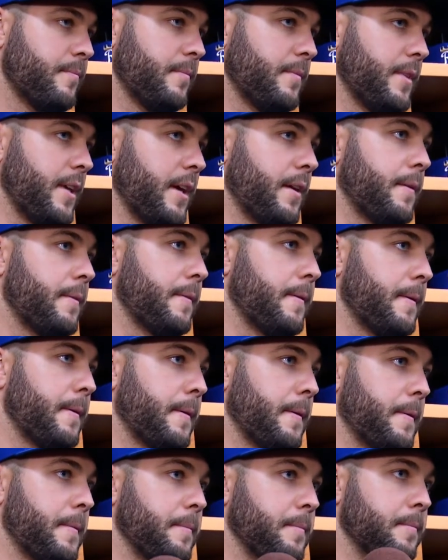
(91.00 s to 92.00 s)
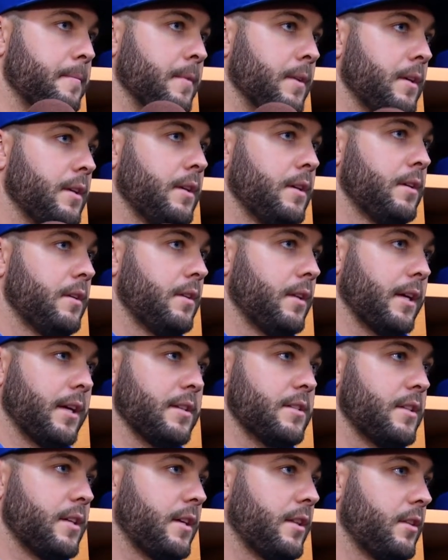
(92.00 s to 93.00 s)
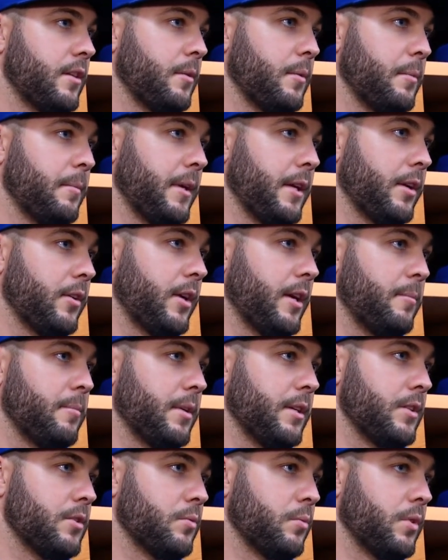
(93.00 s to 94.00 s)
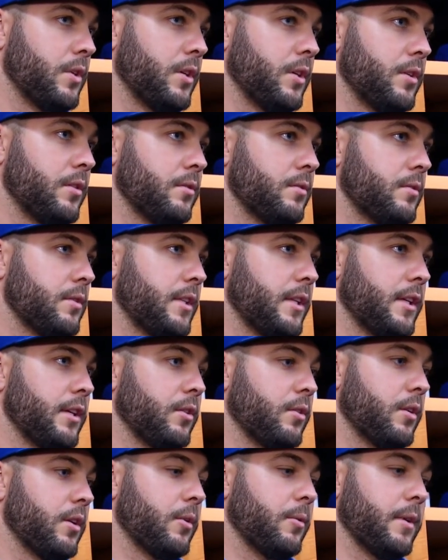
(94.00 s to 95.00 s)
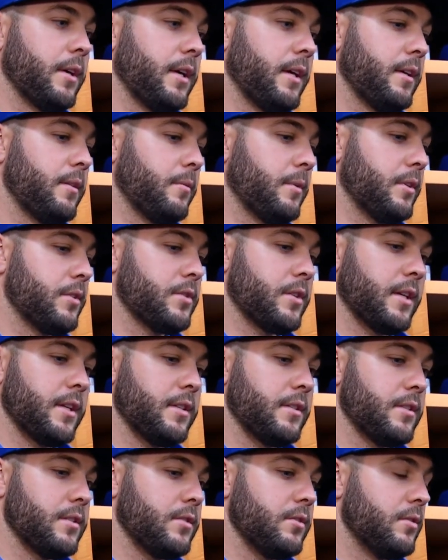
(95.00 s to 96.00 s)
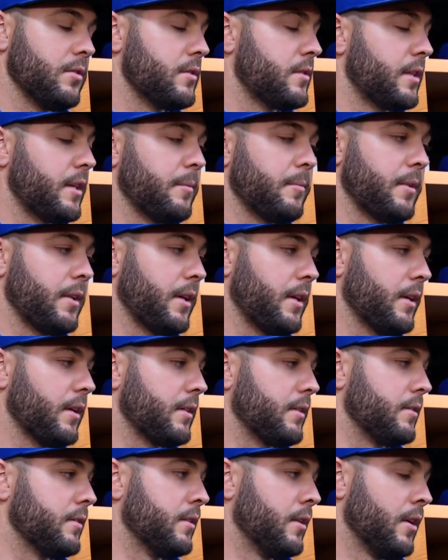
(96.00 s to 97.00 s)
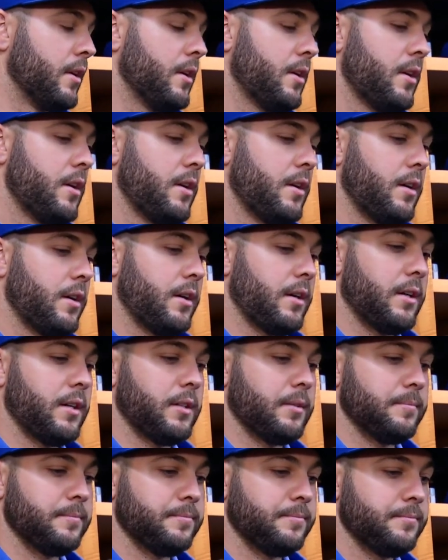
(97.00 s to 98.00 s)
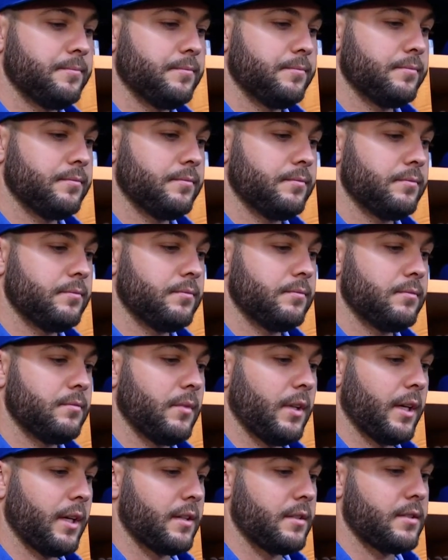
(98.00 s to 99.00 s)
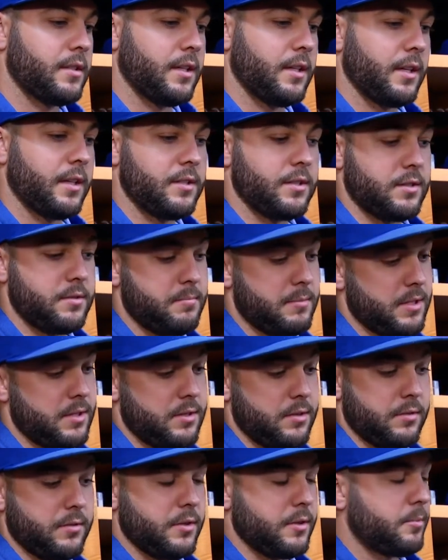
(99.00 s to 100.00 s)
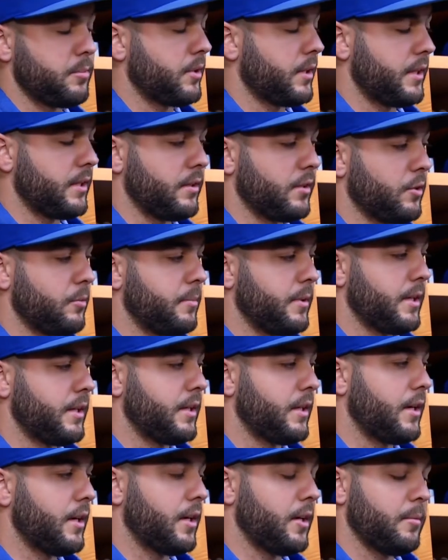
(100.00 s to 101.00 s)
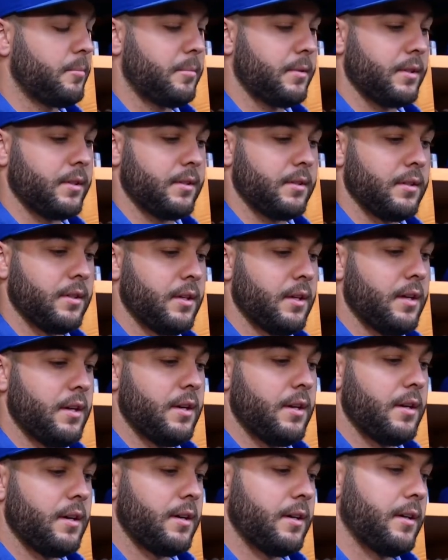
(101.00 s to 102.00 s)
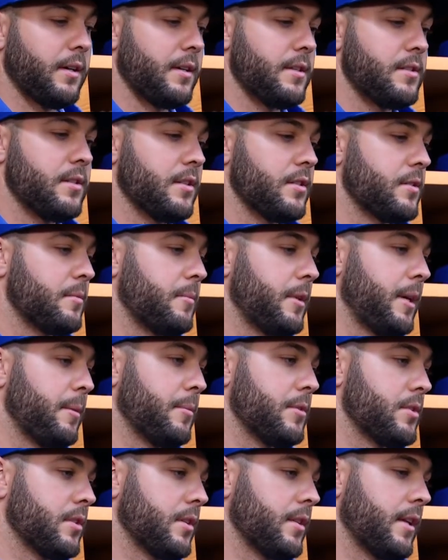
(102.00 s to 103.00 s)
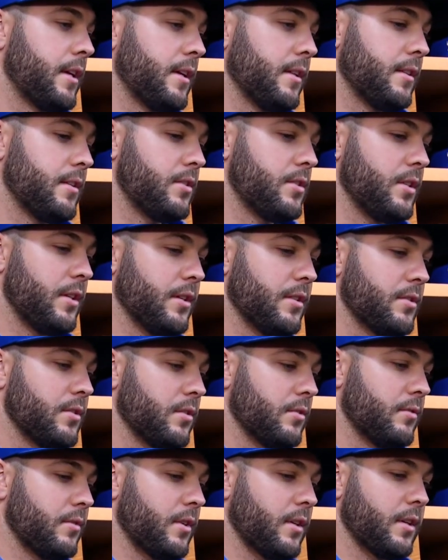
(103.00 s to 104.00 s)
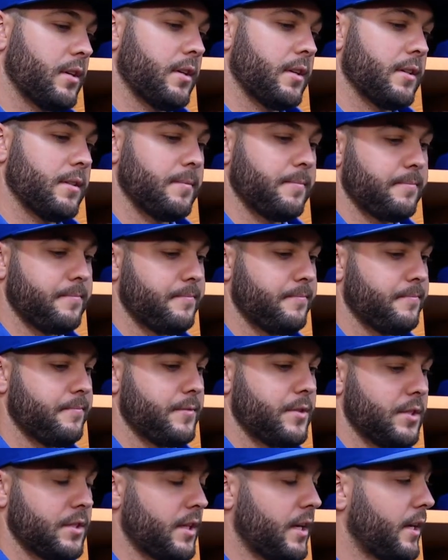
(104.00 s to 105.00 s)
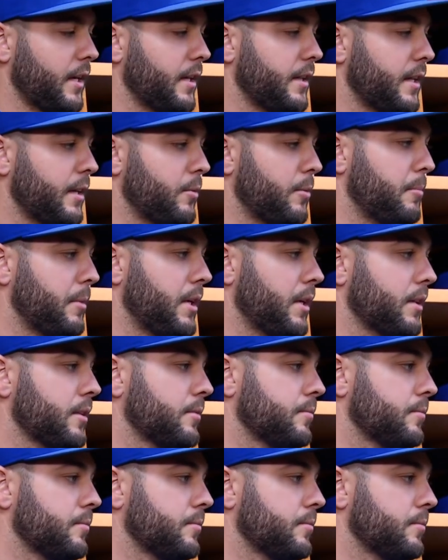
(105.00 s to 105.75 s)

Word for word: yeah. Um, like I said, I thought we made a great pitch 1-0. It didn't go our way, and we were trying to just do the same thing. And um, like I said, I just missed over the plate a little bit and up, and uh, he's done some damage on that this year so far, and just can't get that one back.